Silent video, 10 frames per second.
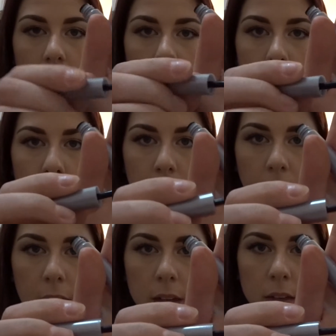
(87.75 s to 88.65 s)
it will
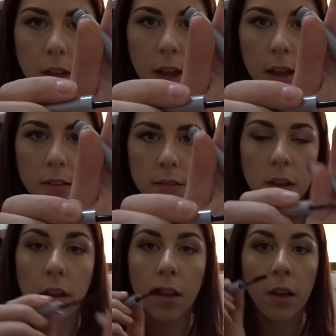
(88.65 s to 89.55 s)
separate the hairs
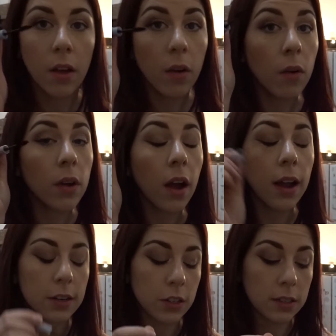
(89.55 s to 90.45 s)
or your
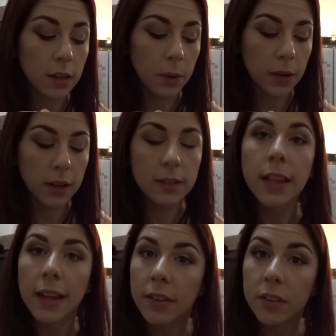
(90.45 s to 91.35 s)
eyelashes quite
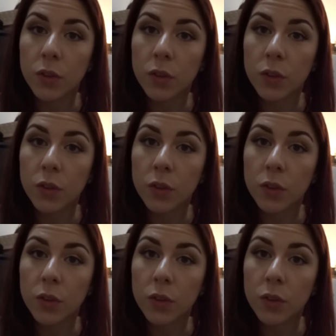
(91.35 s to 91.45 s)
nicely.